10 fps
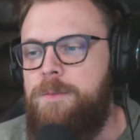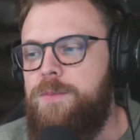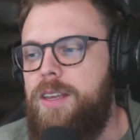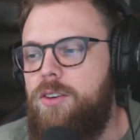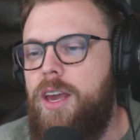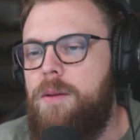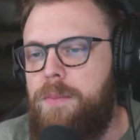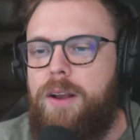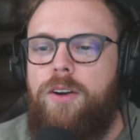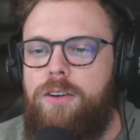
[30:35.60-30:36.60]
You get a
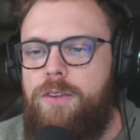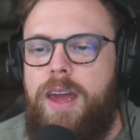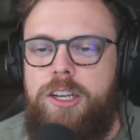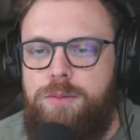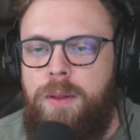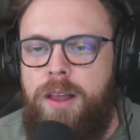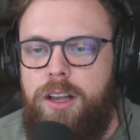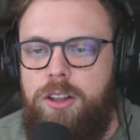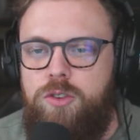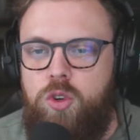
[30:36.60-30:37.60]
bigger advantage playing
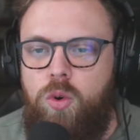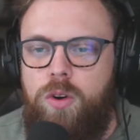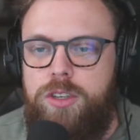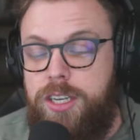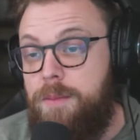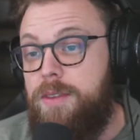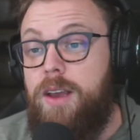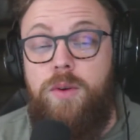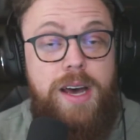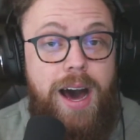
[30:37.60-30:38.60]
close quarters. Same
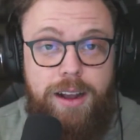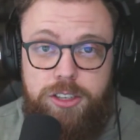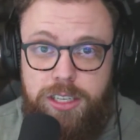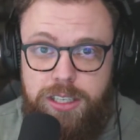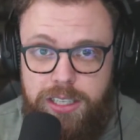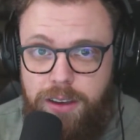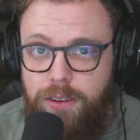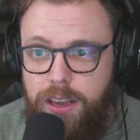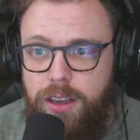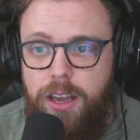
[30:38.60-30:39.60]
thing with the higher
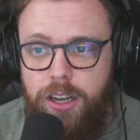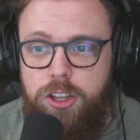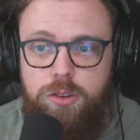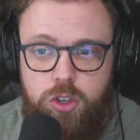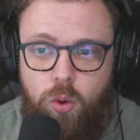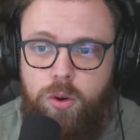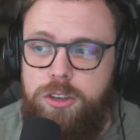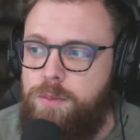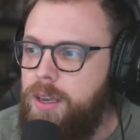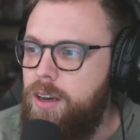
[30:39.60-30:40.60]
sensitivity in close
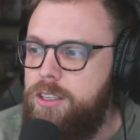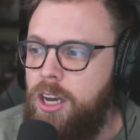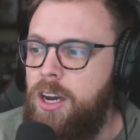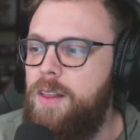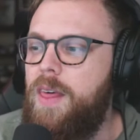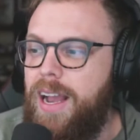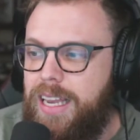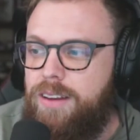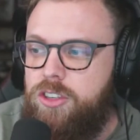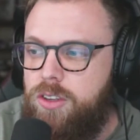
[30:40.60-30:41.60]
quarters, because that
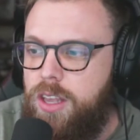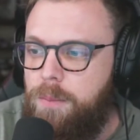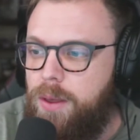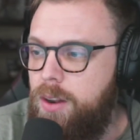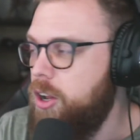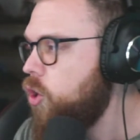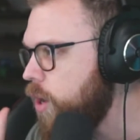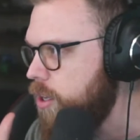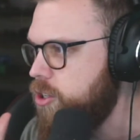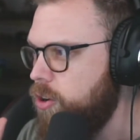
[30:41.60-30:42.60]
gives you the ability to
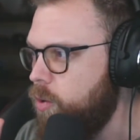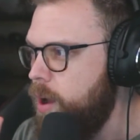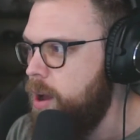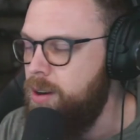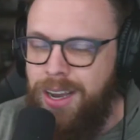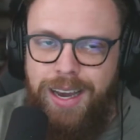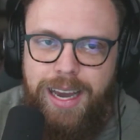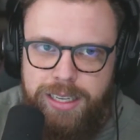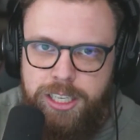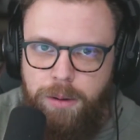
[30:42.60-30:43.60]
quickly turn around,
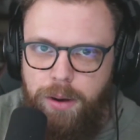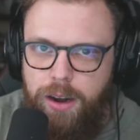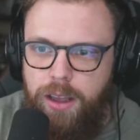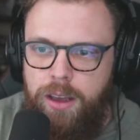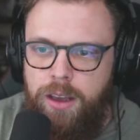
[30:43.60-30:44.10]
hit somebody,